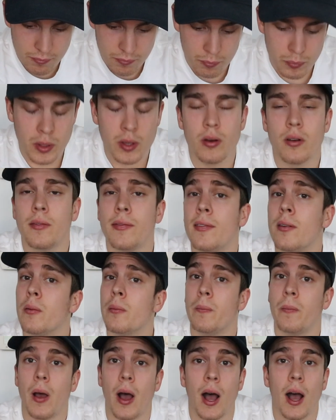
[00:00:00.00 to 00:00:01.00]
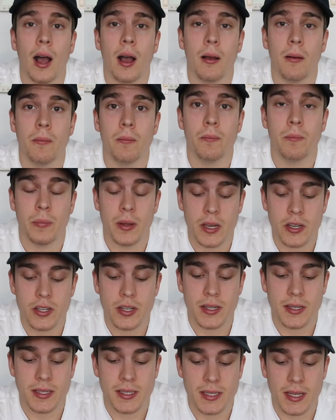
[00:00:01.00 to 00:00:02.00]
Beautiful
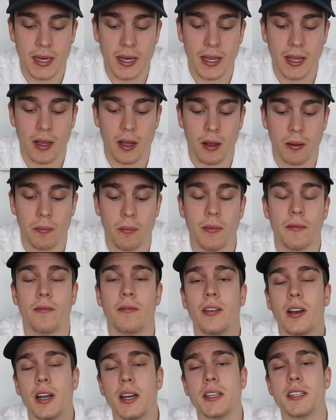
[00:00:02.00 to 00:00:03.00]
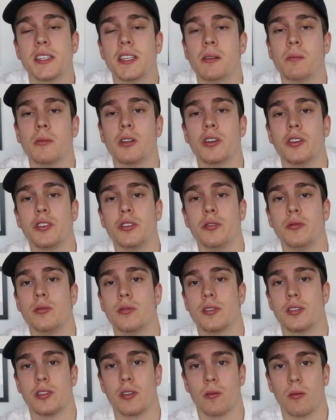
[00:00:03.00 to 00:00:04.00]
beachy city, very similar to
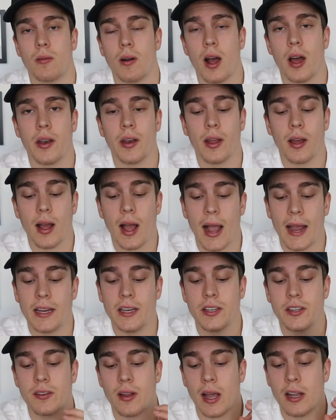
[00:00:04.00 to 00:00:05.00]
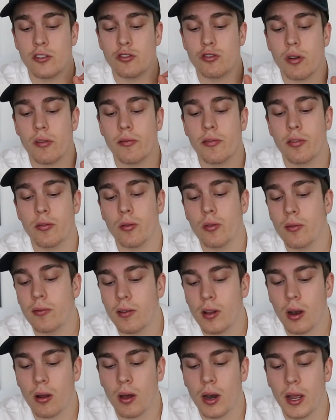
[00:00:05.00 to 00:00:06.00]
Saranda. I drove through
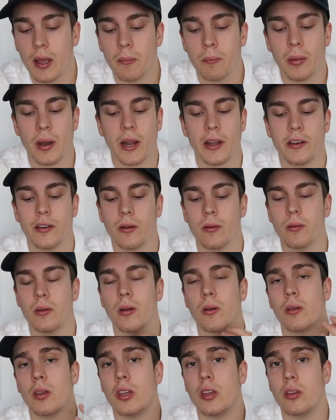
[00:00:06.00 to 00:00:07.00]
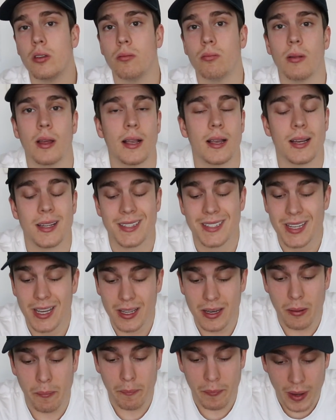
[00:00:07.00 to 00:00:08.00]
Vlorë, but I don't know like a
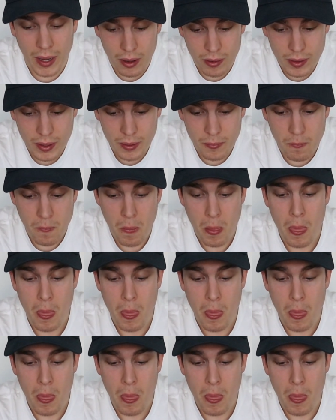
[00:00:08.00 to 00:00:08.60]
ton about it.